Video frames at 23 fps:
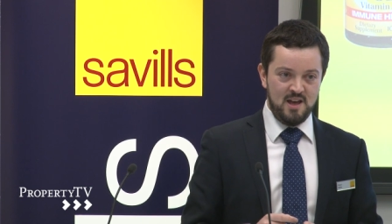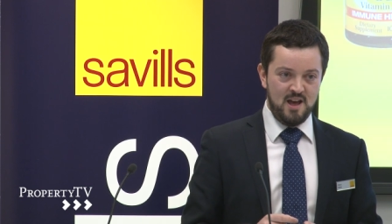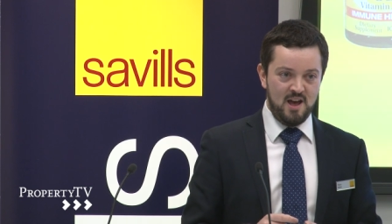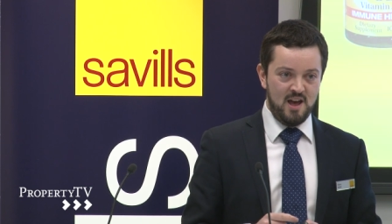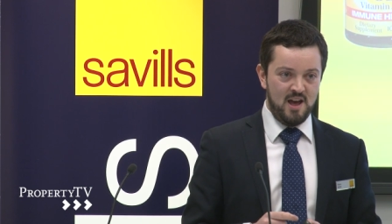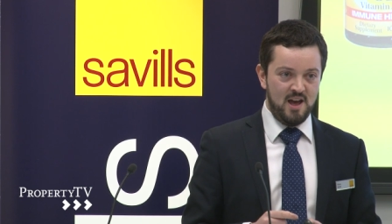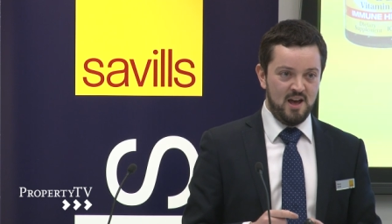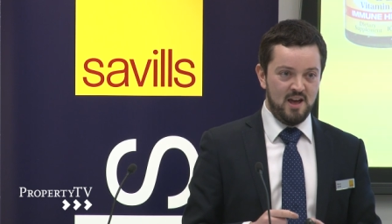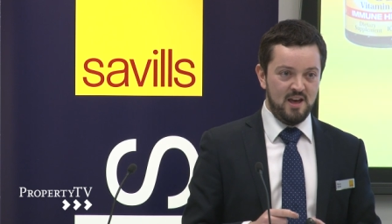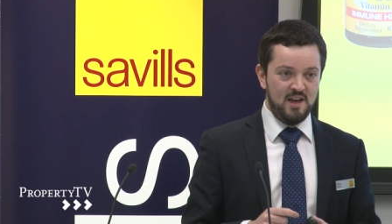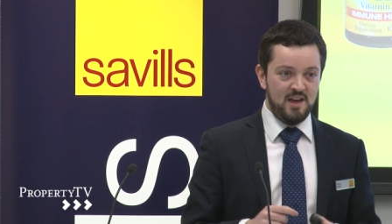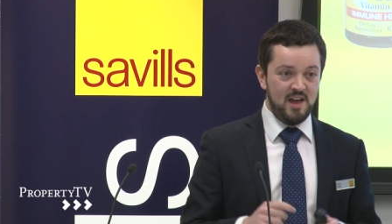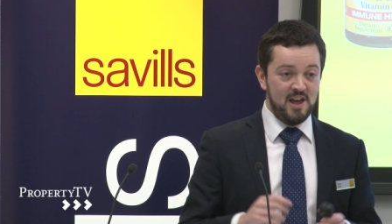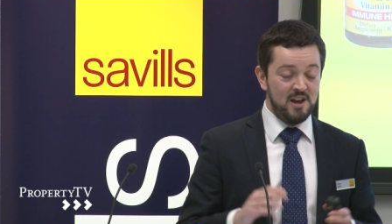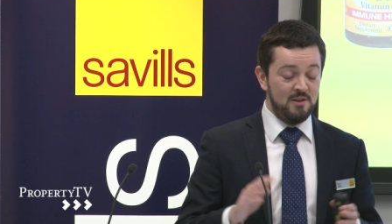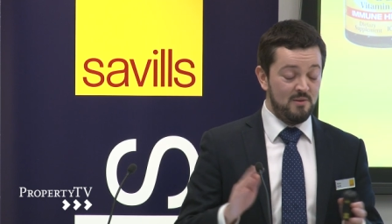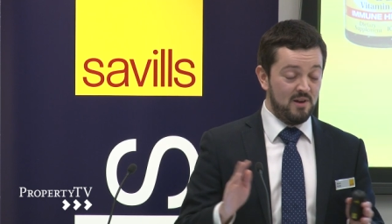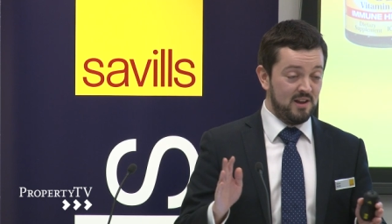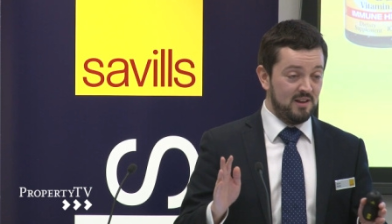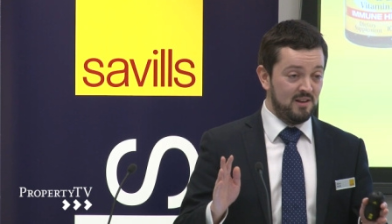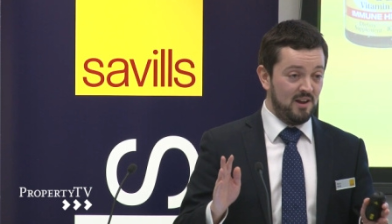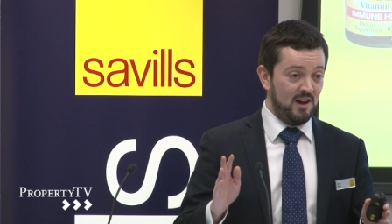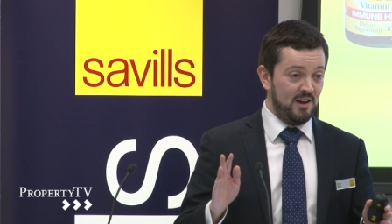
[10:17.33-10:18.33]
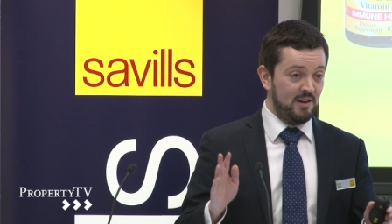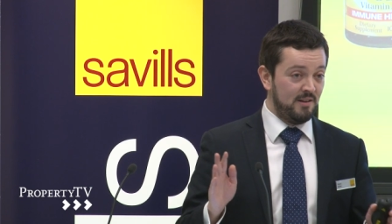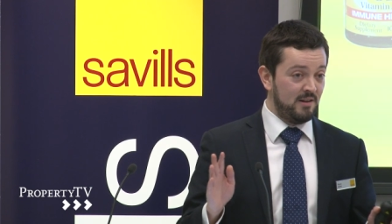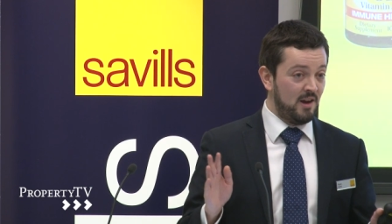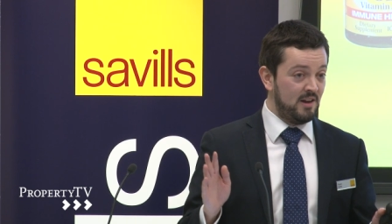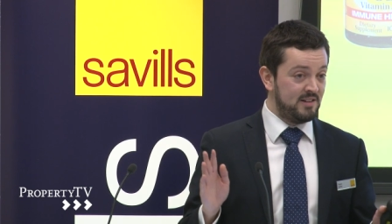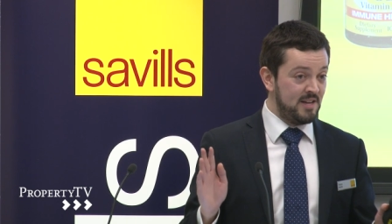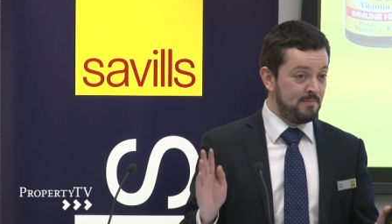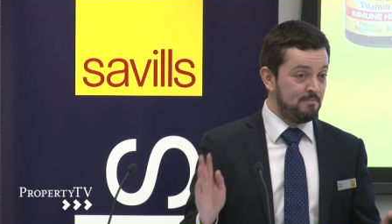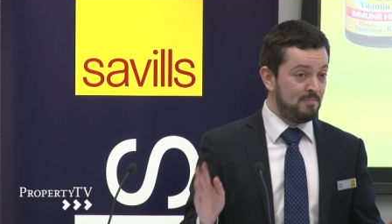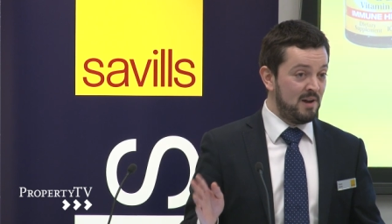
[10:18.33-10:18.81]
Anyway,
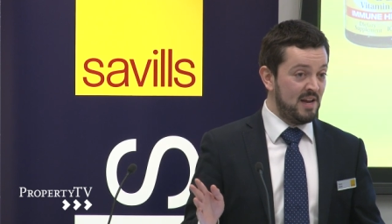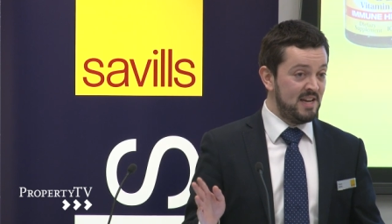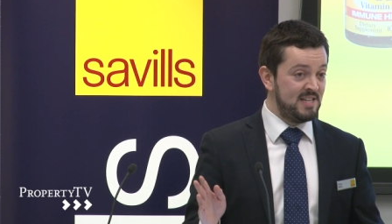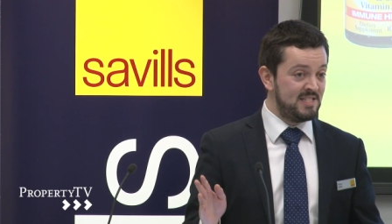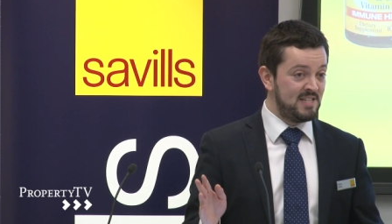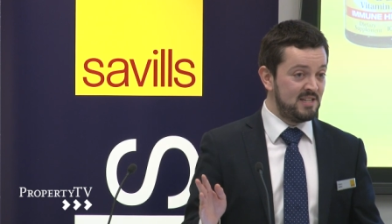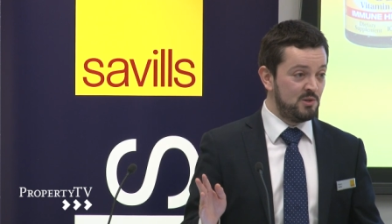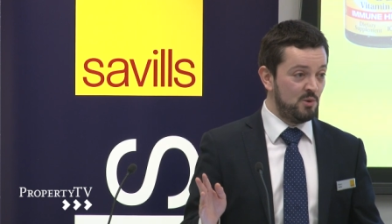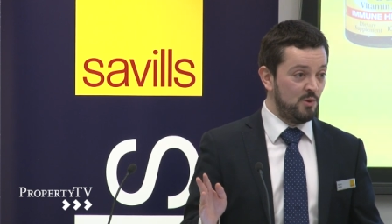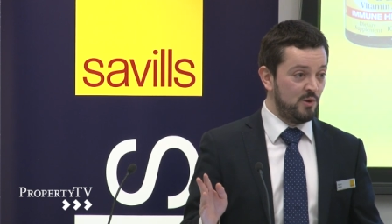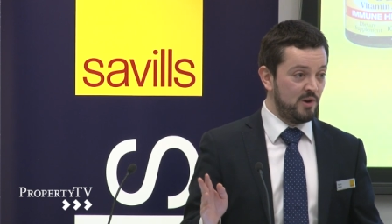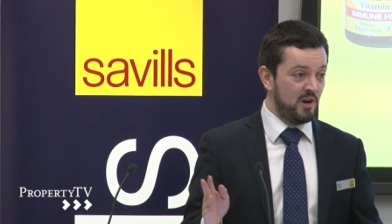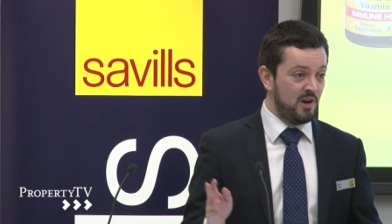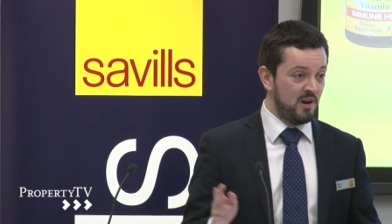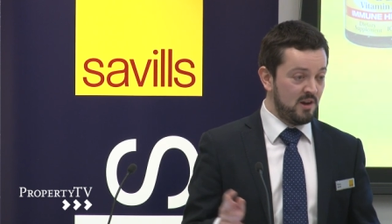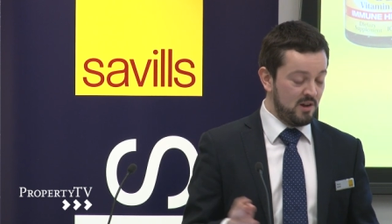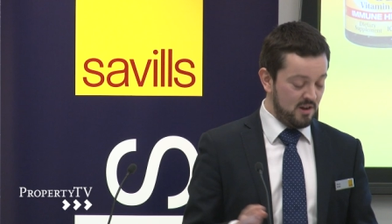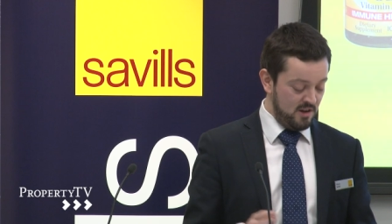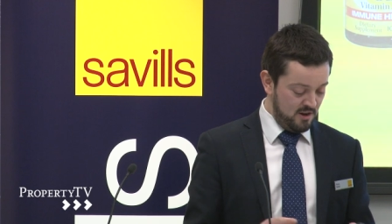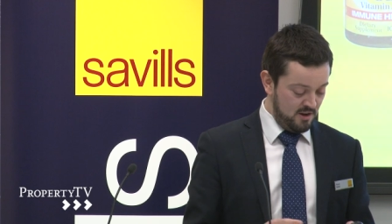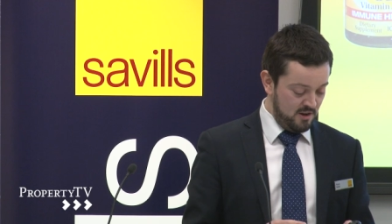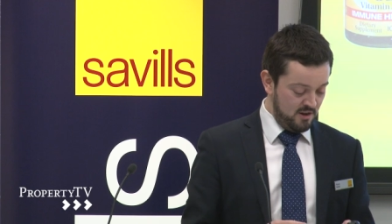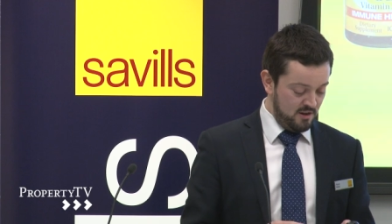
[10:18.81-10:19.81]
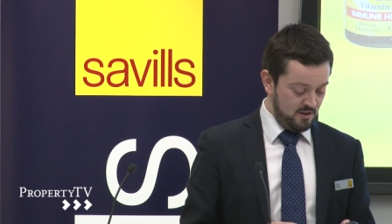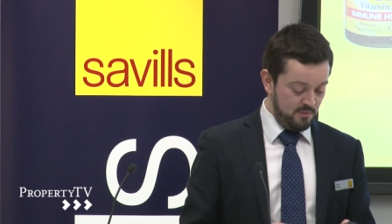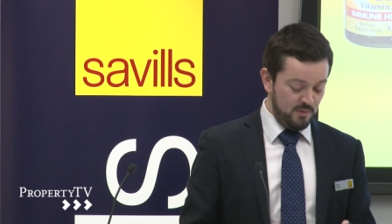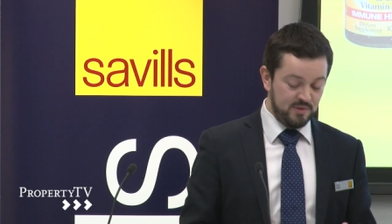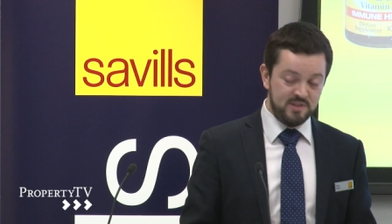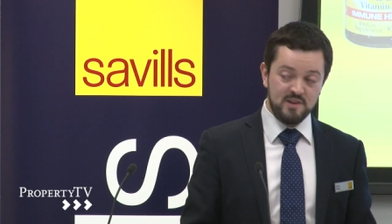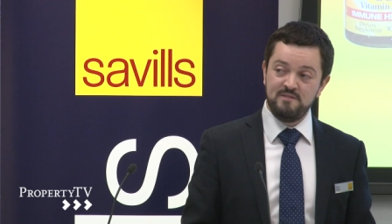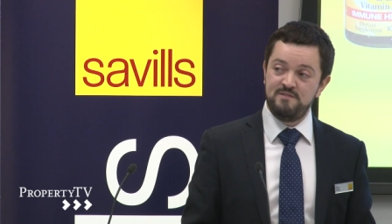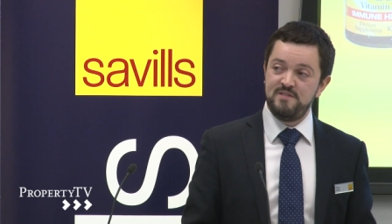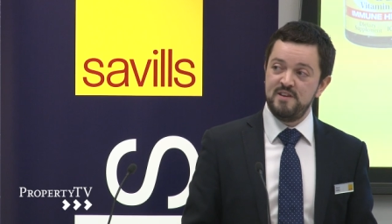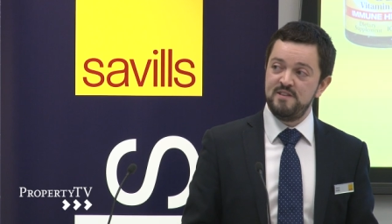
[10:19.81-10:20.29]
I did place this order.
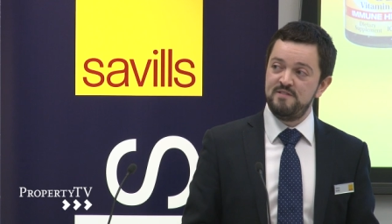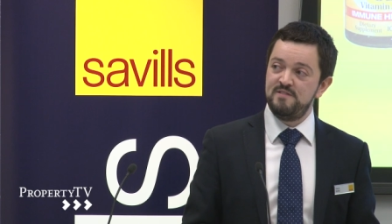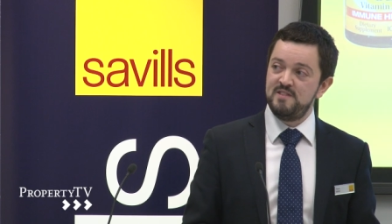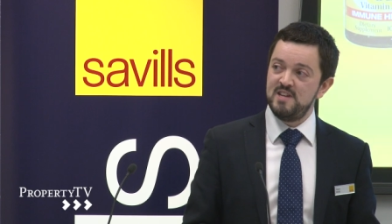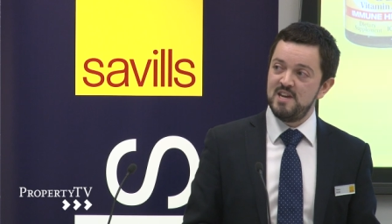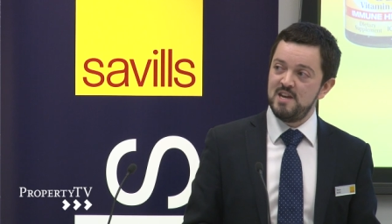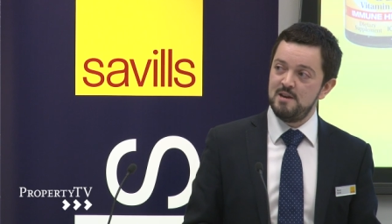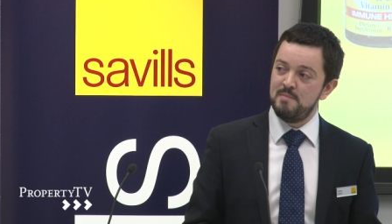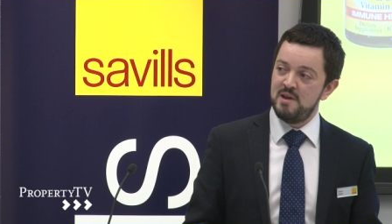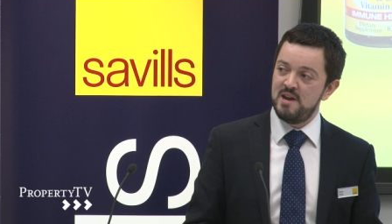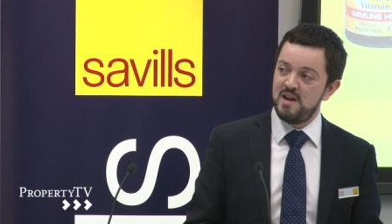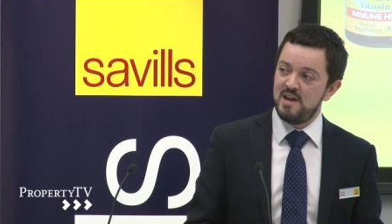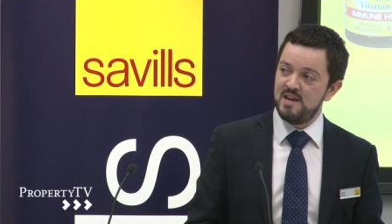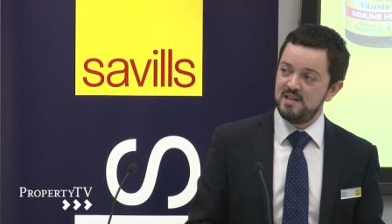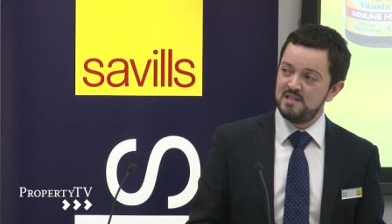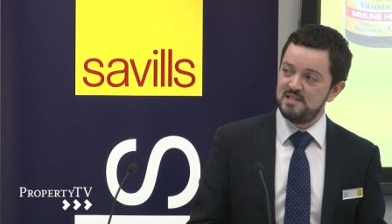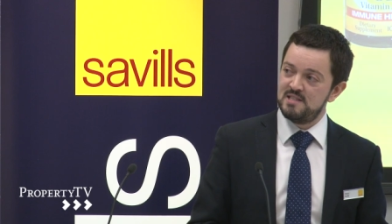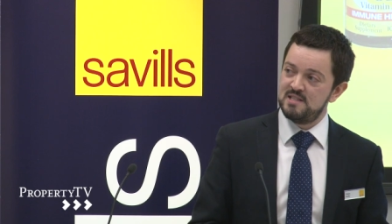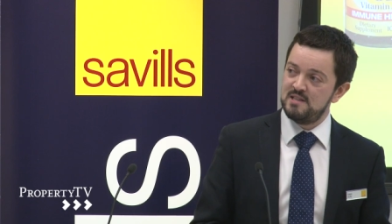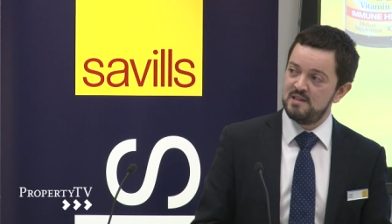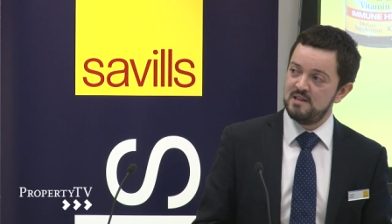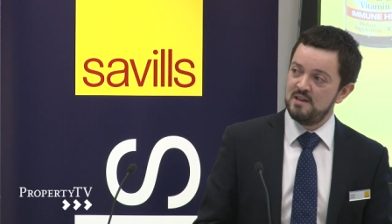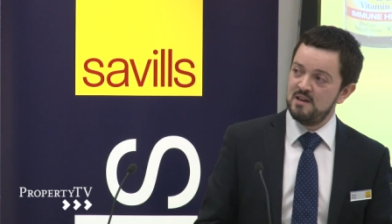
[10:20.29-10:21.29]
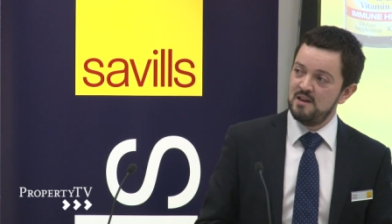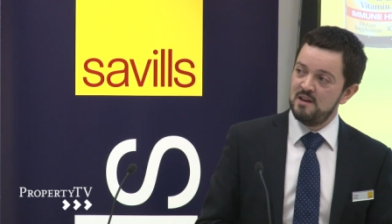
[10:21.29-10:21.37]
Within 15 minutes,